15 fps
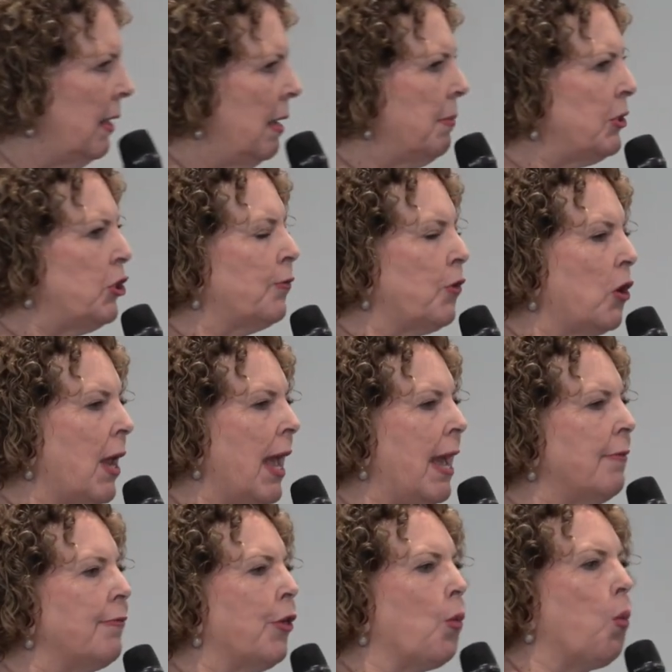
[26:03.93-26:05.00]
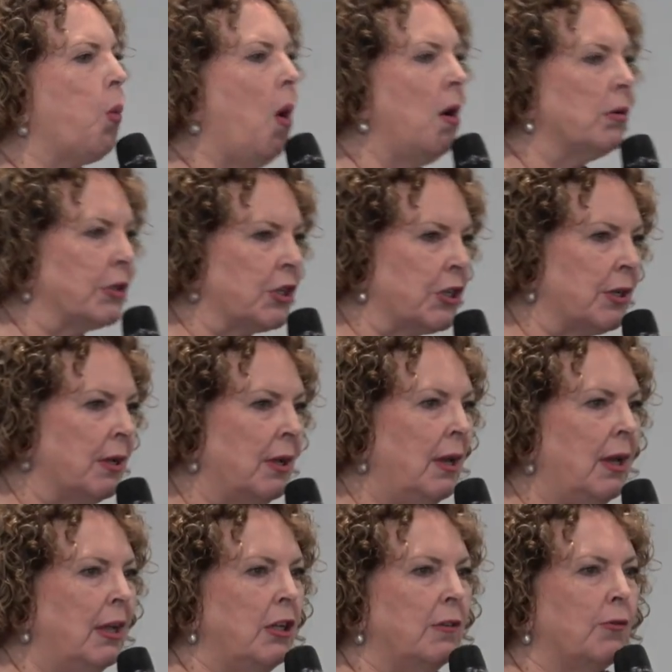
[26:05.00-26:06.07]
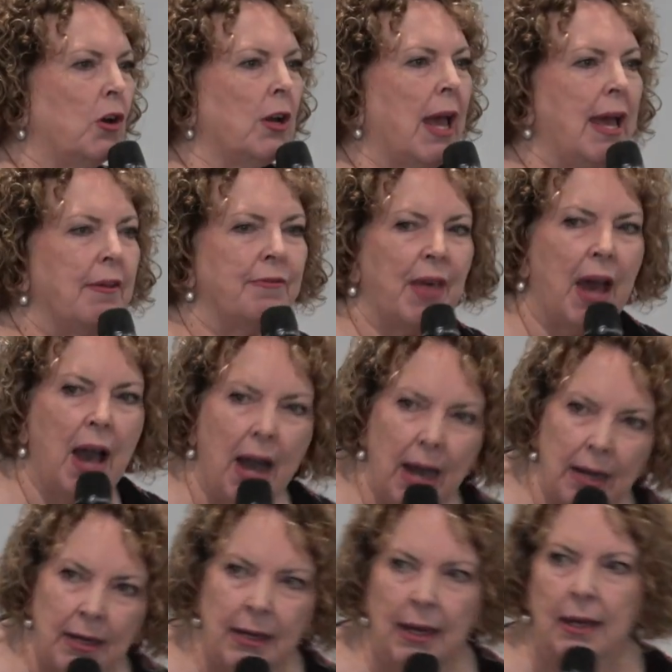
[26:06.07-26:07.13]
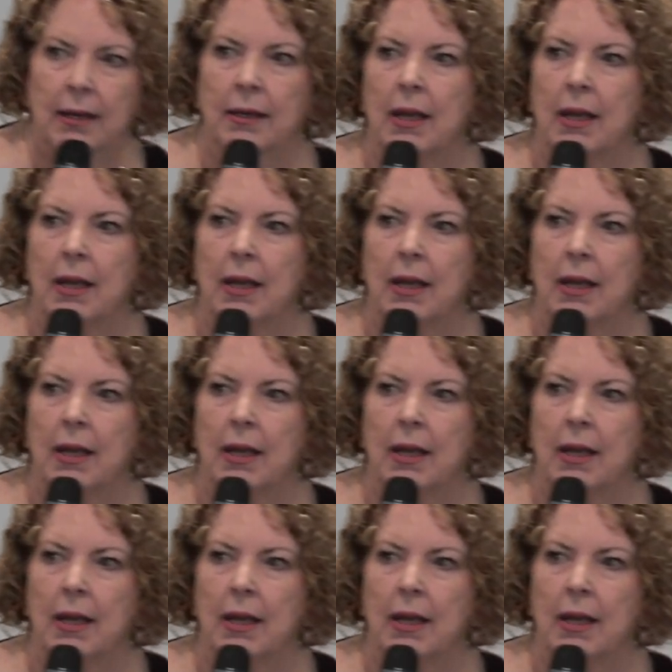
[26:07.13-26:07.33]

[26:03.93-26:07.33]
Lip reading: But you've got to have the want. You've got to have the hunger.